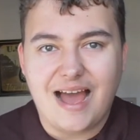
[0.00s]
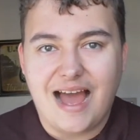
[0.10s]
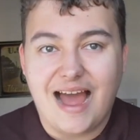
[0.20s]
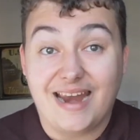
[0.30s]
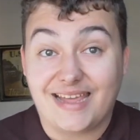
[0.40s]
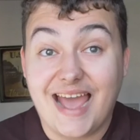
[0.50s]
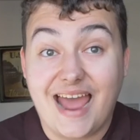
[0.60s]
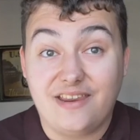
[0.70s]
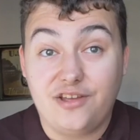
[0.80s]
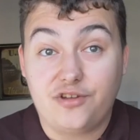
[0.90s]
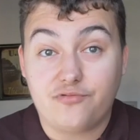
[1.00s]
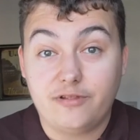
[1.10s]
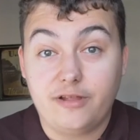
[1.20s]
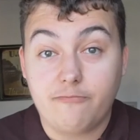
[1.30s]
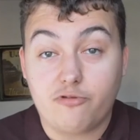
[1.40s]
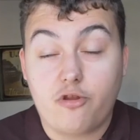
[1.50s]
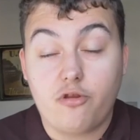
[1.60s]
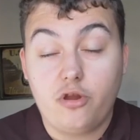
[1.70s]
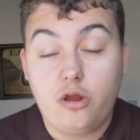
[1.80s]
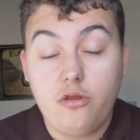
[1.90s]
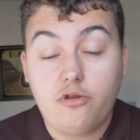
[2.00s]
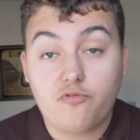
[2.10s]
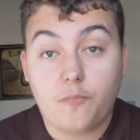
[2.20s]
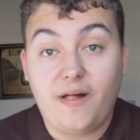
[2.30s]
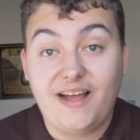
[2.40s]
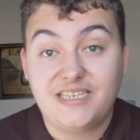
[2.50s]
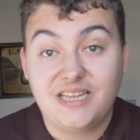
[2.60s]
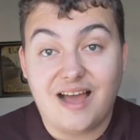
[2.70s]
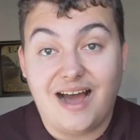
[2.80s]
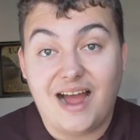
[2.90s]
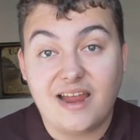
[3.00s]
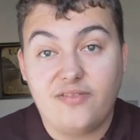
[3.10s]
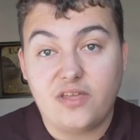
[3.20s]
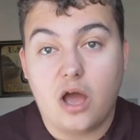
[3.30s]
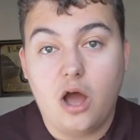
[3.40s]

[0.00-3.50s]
Uh, and again, you could you could replace the I and the